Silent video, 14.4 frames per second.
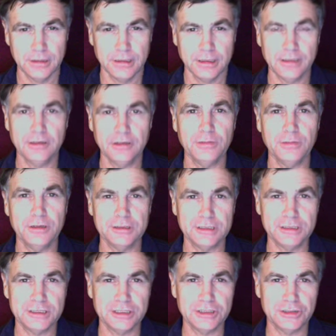Hello, brothers
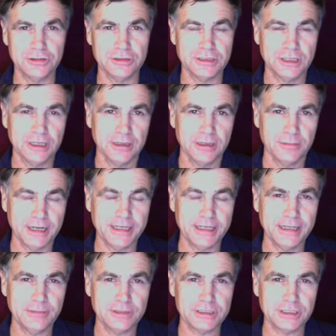and sisters. My
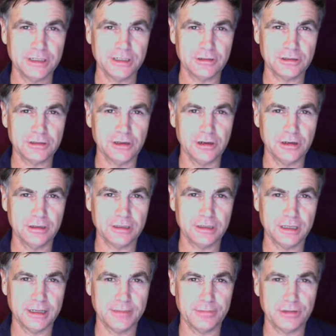name is Leonard Clark.
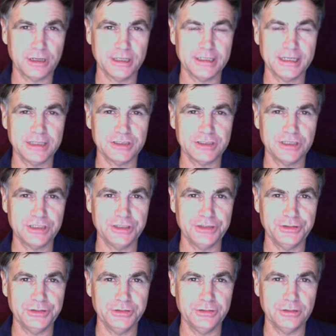I'm broadcasting to
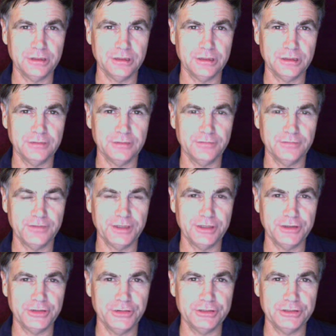you via
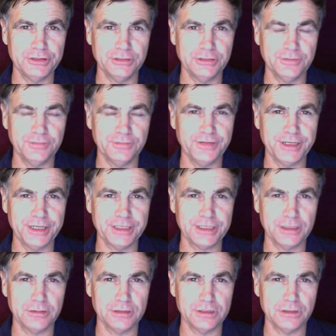YouTube from Phoenix,
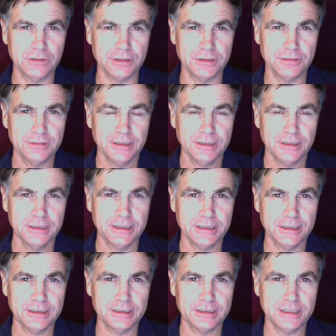Arizona. It
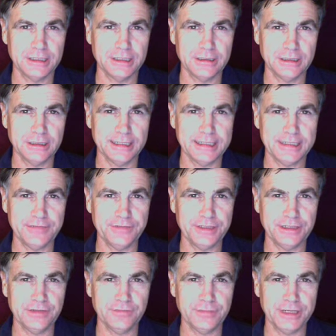is the late
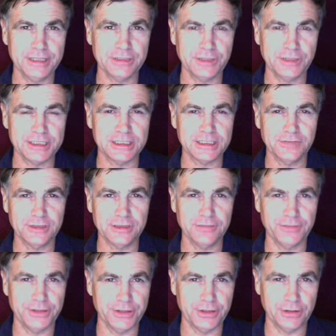evening of May 27th of
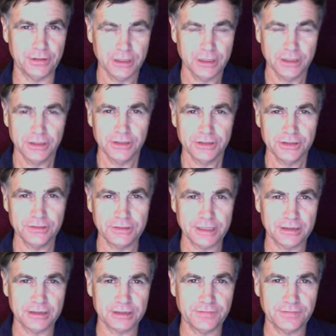the year
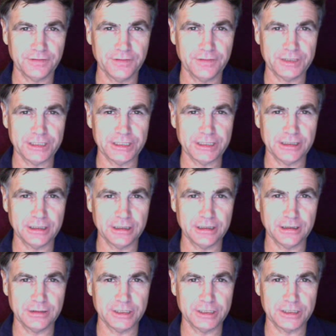2015.
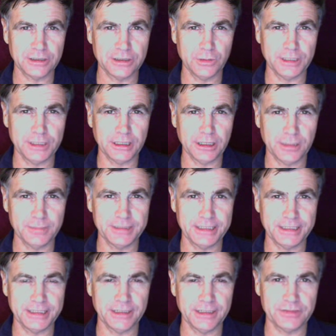Just a quick
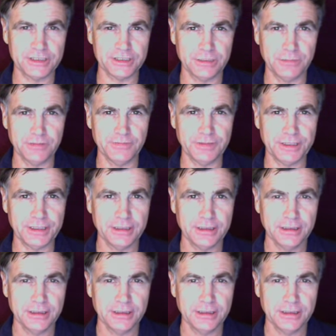update of some of the